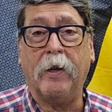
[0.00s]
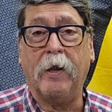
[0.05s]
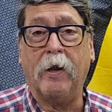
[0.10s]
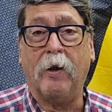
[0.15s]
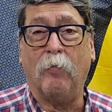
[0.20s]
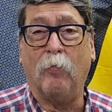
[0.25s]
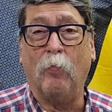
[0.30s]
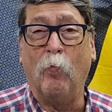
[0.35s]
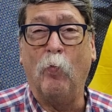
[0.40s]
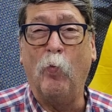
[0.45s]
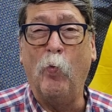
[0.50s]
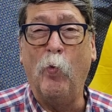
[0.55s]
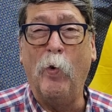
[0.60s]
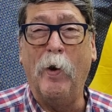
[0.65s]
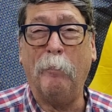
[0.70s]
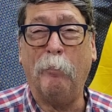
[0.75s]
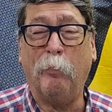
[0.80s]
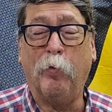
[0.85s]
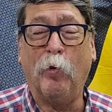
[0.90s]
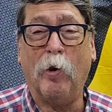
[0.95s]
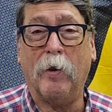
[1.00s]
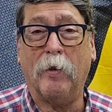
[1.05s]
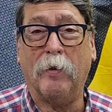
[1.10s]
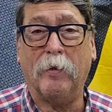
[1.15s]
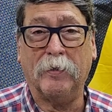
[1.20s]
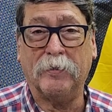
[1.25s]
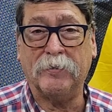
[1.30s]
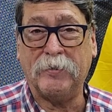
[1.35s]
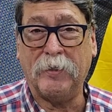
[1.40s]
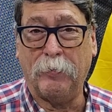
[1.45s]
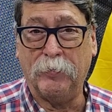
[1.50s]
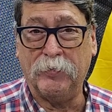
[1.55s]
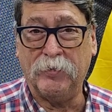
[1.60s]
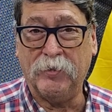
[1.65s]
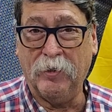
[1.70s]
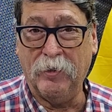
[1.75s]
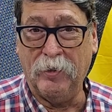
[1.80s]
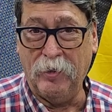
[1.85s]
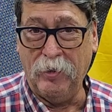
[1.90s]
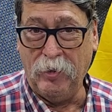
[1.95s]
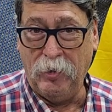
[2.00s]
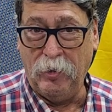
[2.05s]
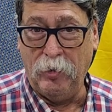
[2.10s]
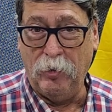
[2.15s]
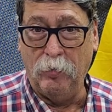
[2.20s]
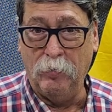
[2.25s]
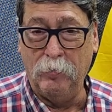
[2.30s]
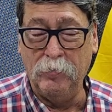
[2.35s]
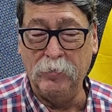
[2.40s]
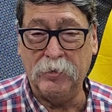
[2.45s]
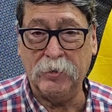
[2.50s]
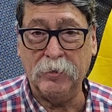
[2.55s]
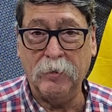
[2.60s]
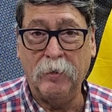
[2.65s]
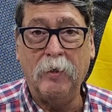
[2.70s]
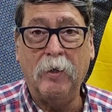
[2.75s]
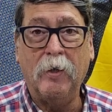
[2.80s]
out what products I was going to use